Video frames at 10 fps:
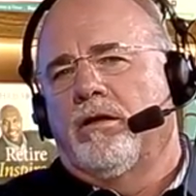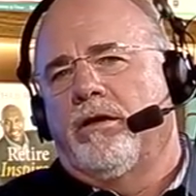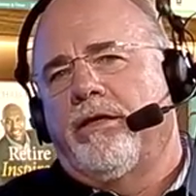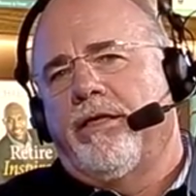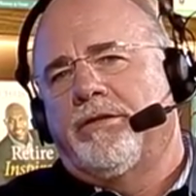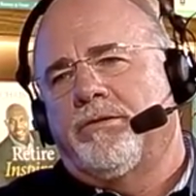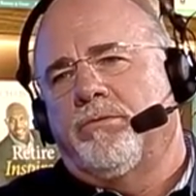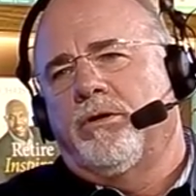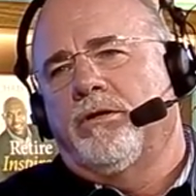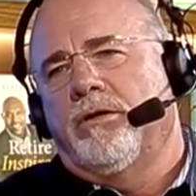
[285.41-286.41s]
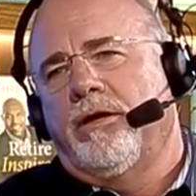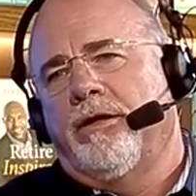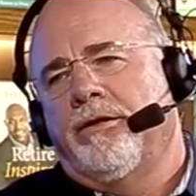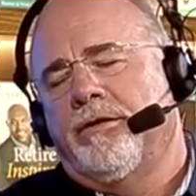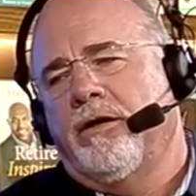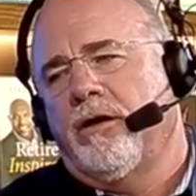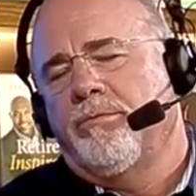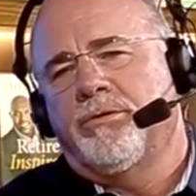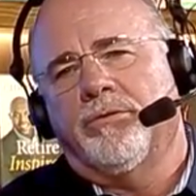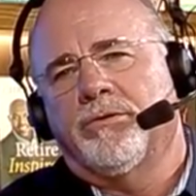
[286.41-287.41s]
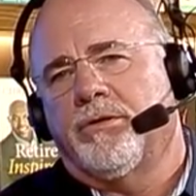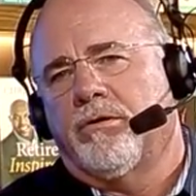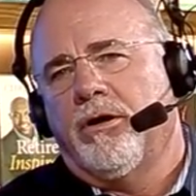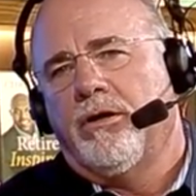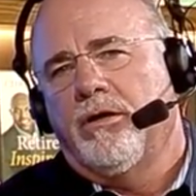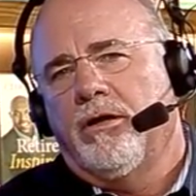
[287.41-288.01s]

Yeah, that's yeah. the one. And I'm so sorry.